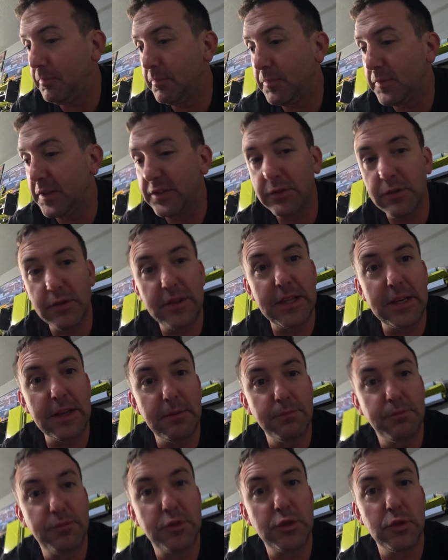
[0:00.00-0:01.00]
This whole
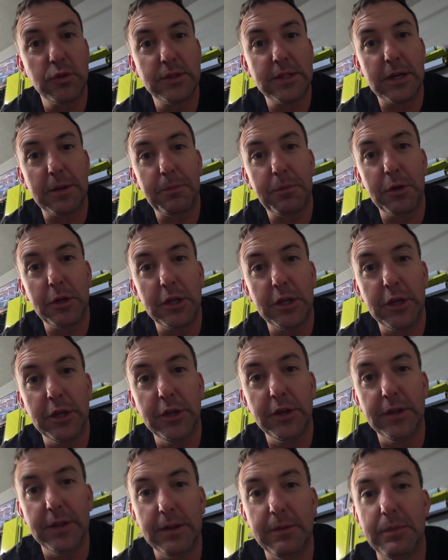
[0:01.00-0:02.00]
thing scoots out pretty
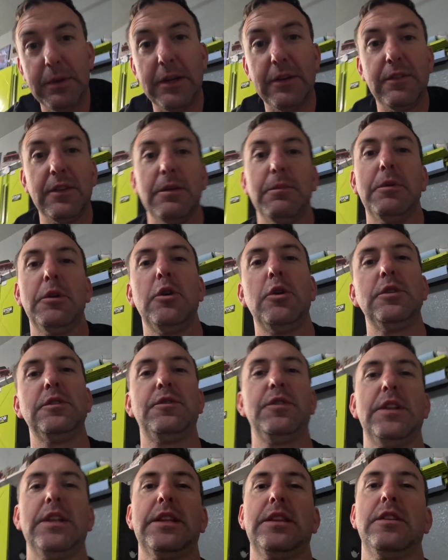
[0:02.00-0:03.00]
good, but everything, but it always
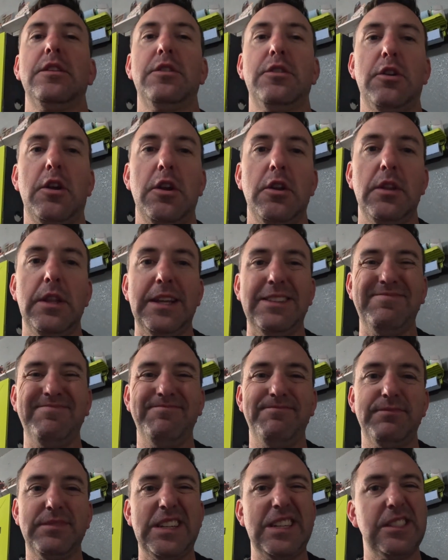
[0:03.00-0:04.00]
felt like the throttle like
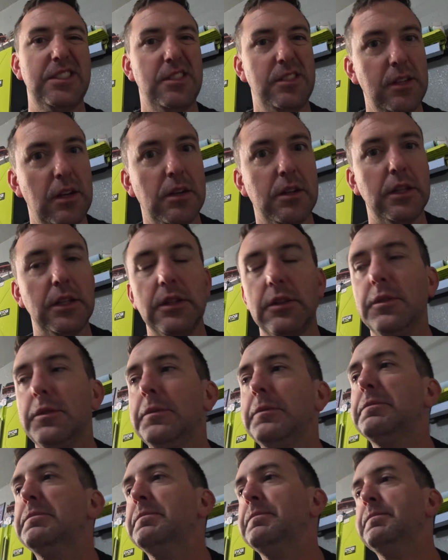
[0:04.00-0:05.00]
kind of stuck a little.
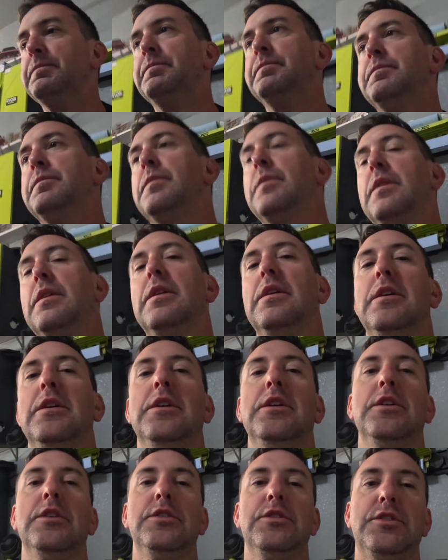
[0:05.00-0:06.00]

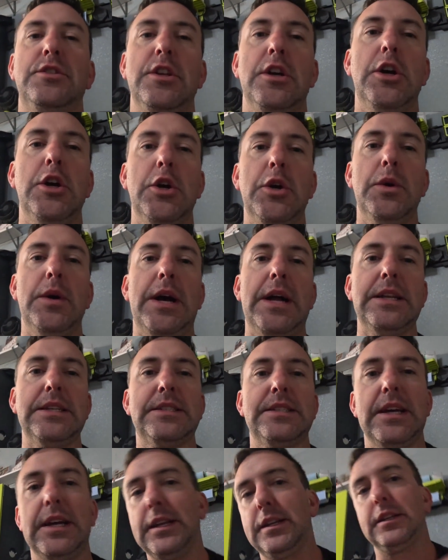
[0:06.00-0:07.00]
So I
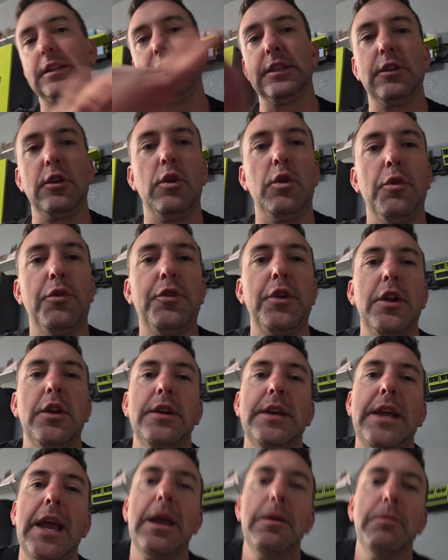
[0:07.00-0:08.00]
decided to get the whole throttle
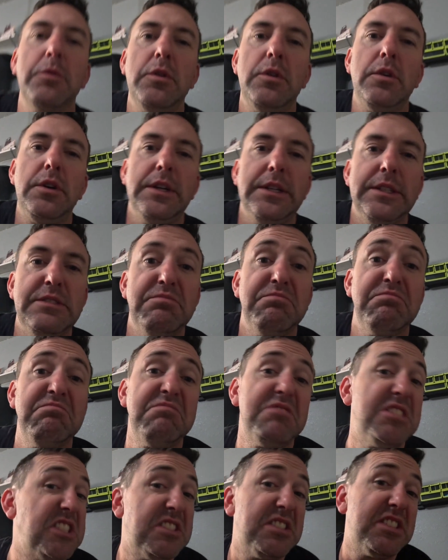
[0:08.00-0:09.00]
cable and
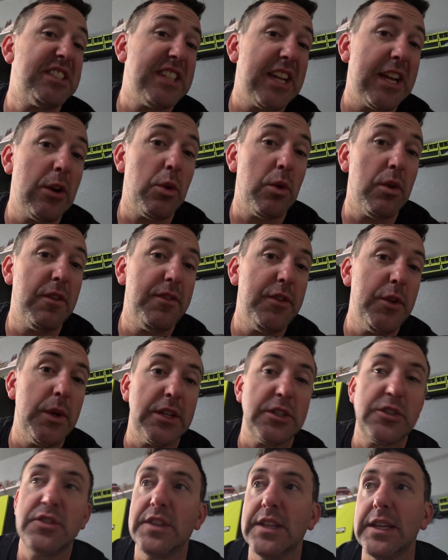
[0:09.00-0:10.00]
just decided to order a few
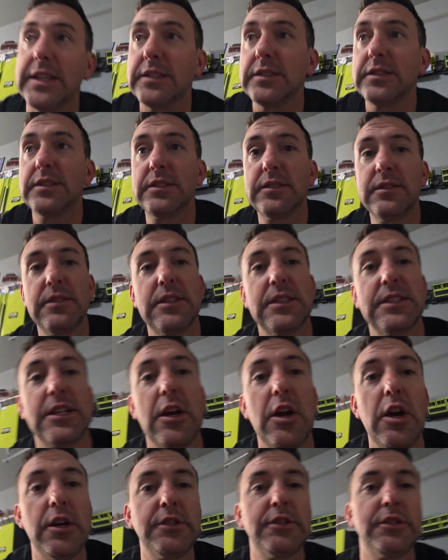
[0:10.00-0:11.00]
extra things. Because I
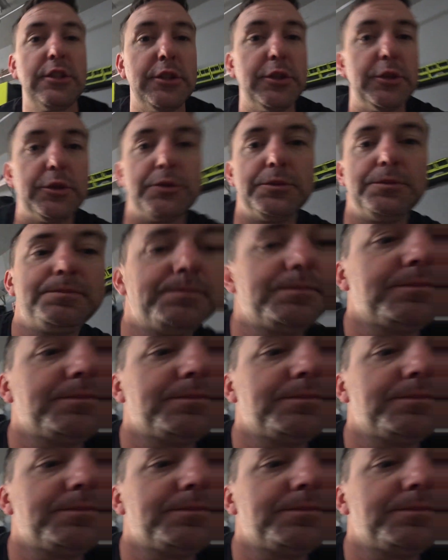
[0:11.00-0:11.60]
also